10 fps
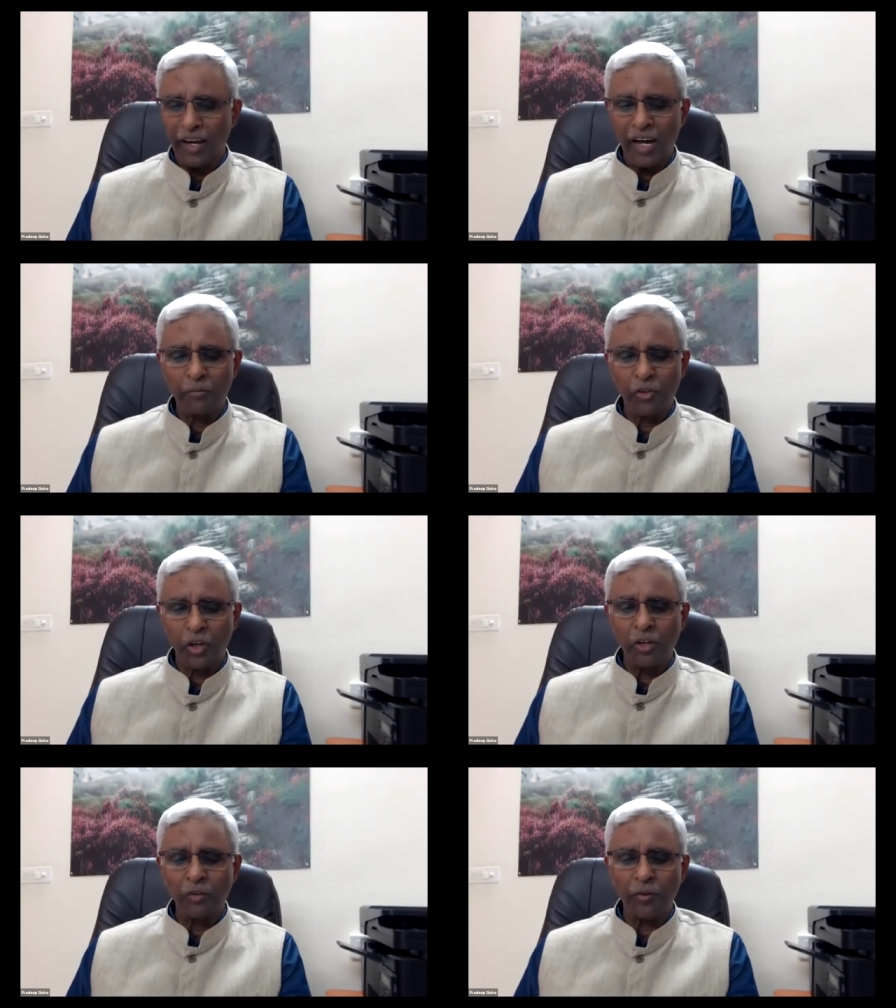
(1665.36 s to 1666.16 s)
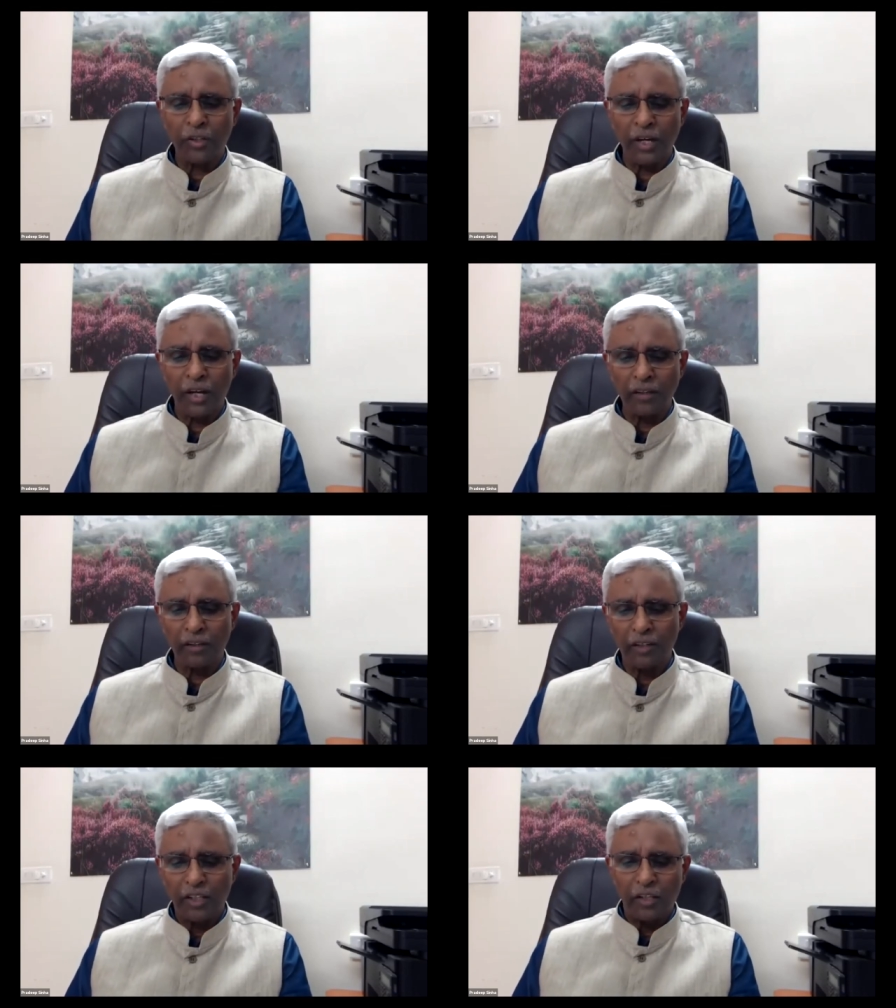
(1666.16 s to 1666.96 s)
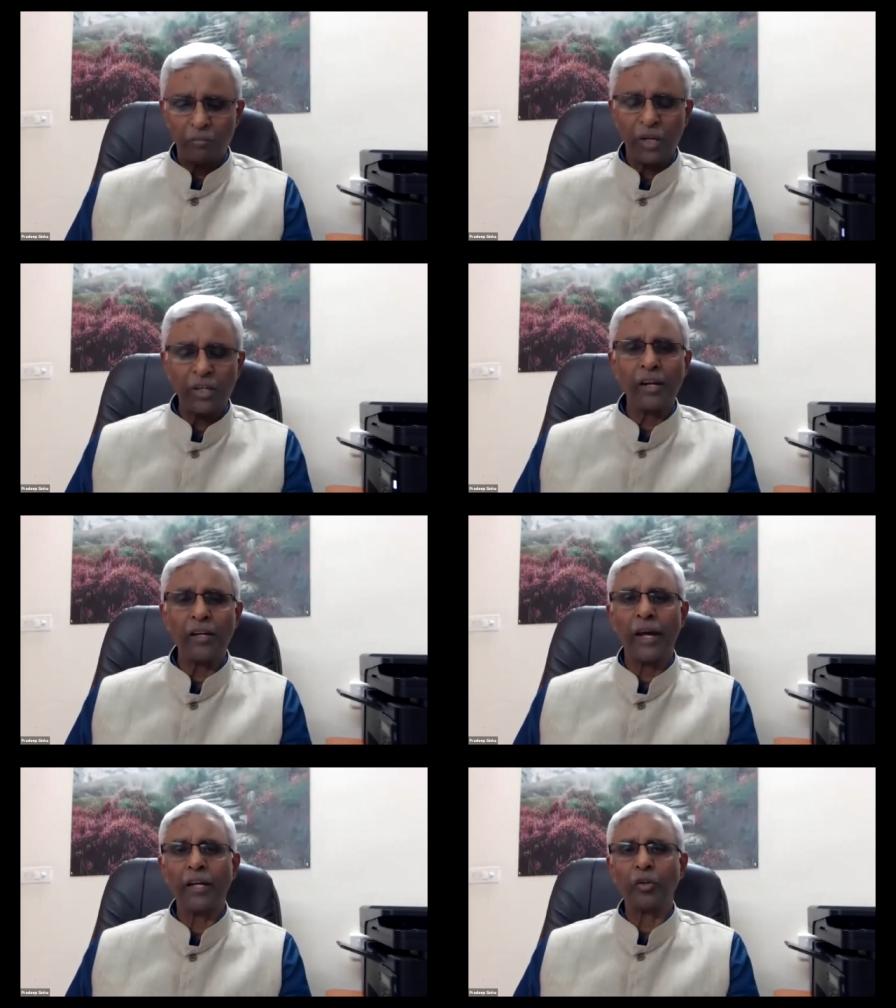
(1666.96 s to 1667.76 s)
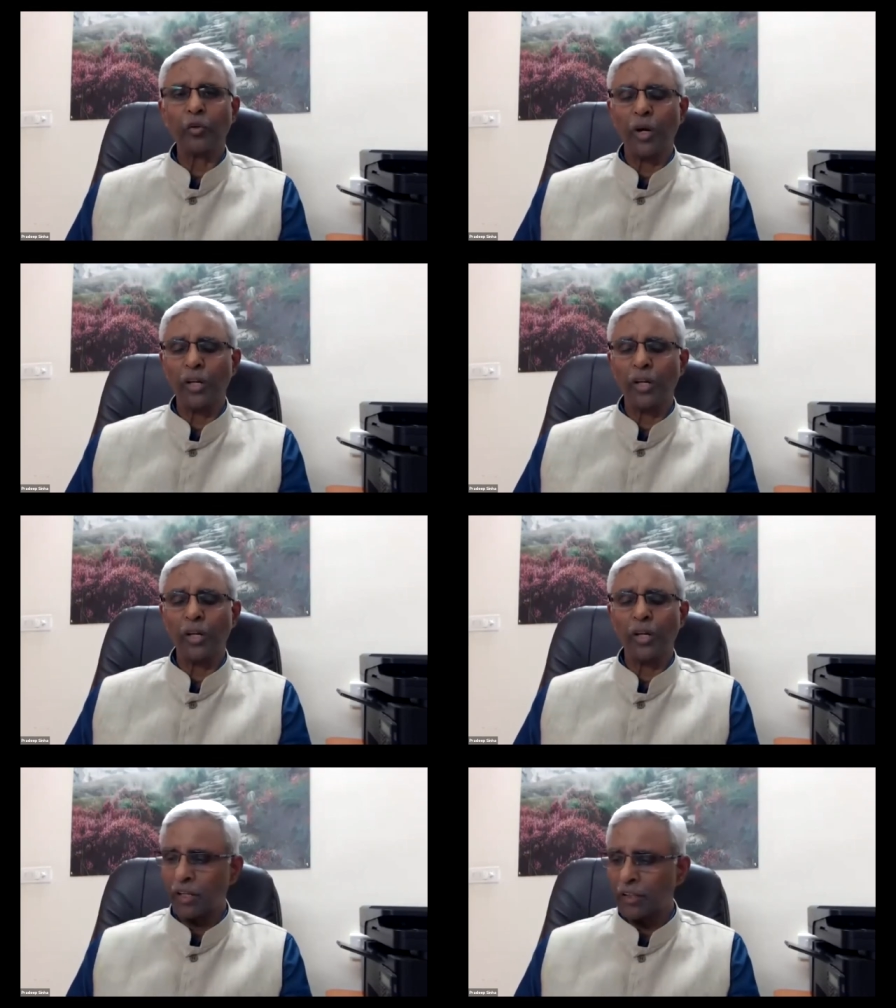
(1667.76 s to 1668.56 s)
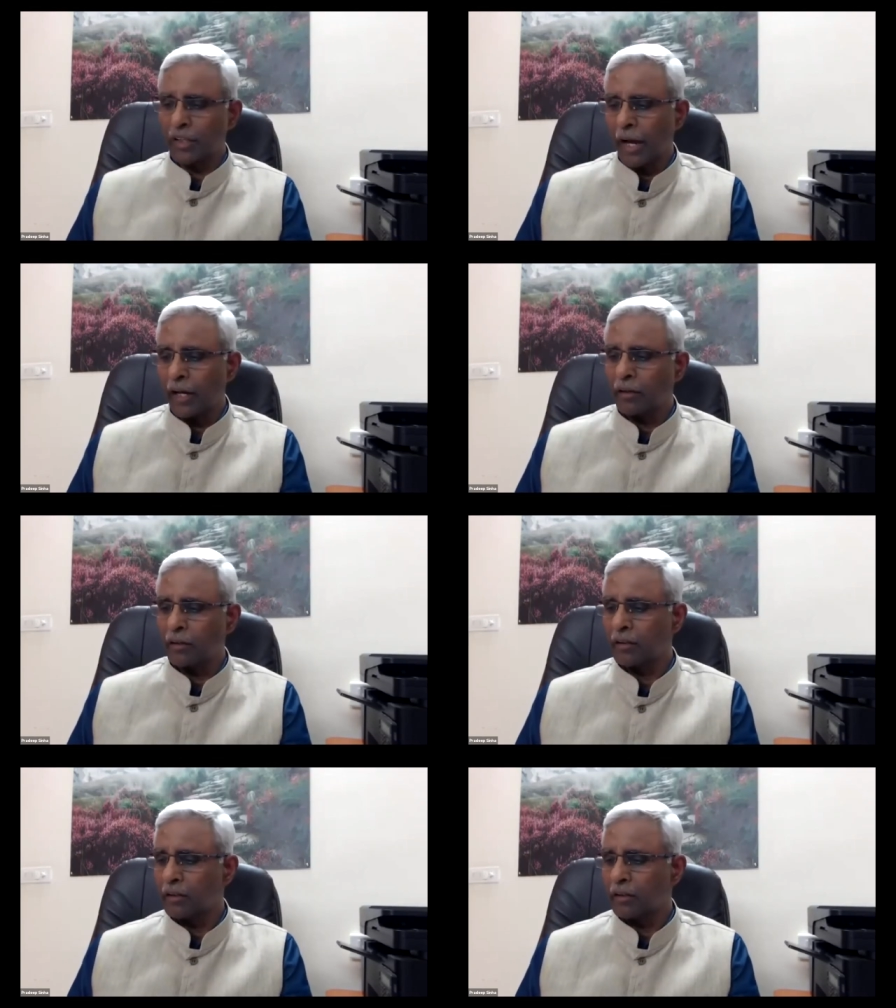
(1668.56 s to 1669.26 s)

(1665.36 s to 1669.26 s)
I'm sorry for that, but I'd like to once again thank